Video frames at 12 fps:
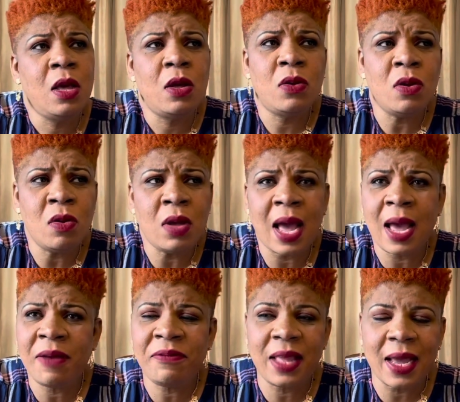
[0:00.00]
oh, I
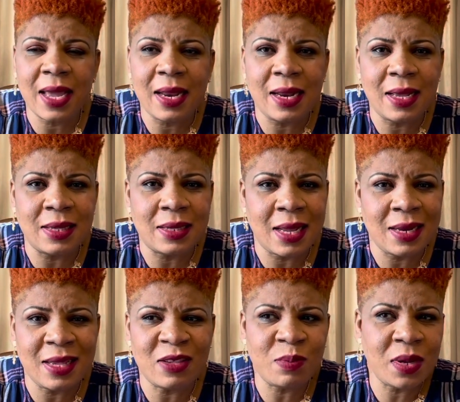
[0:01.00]
have Decadence. And
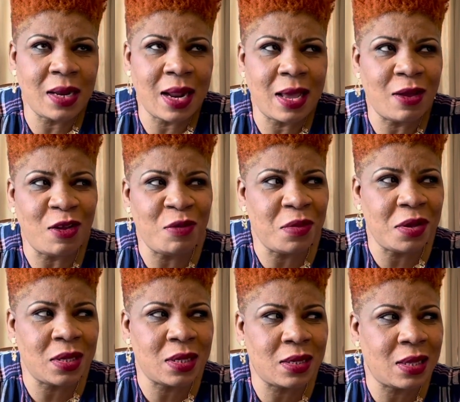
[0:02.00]
it's been like
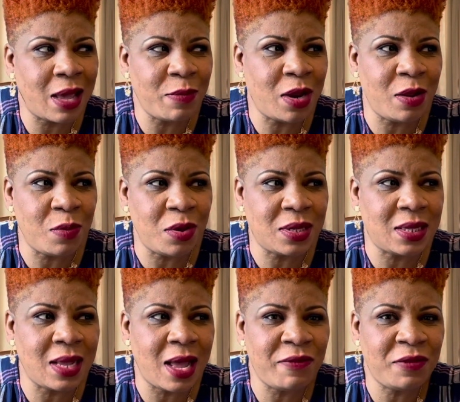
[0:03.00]
almost how many months
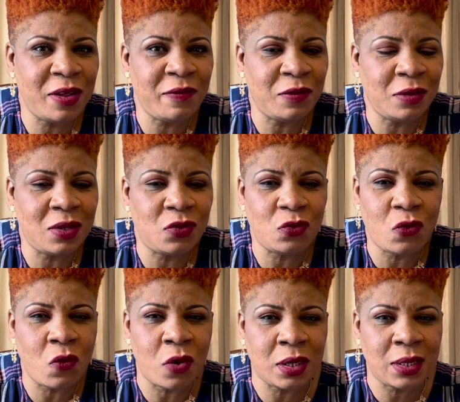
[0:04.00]
now? I haven't even
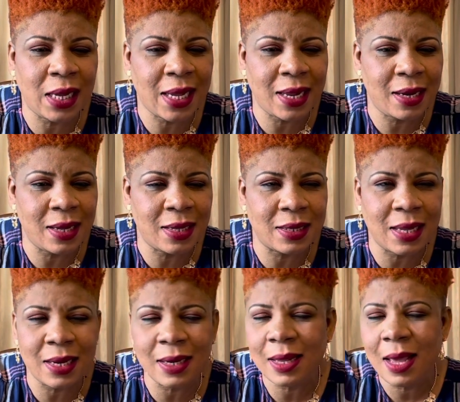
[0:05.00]
worn Decadence.
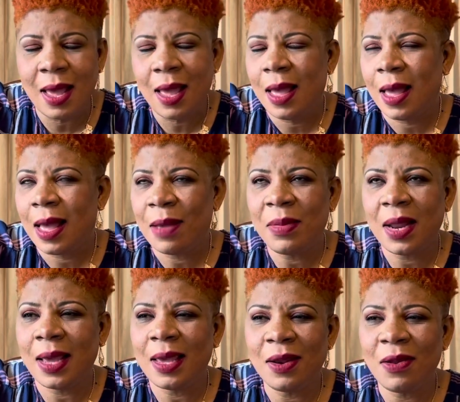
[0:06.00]
And I'm
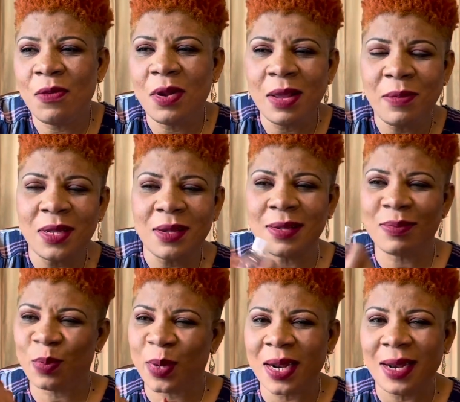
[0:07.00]
like, you know what, let me just
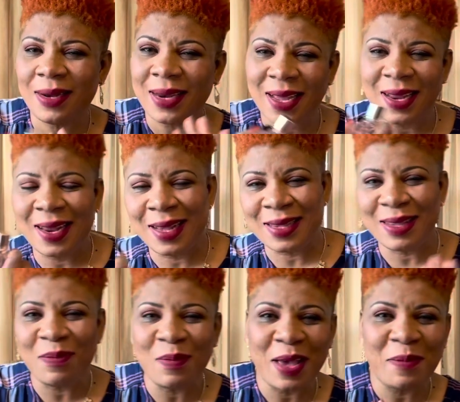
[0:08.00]
spray Decadence
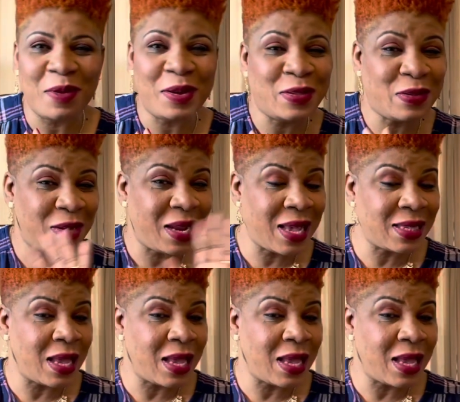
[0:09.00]
on my body. So that's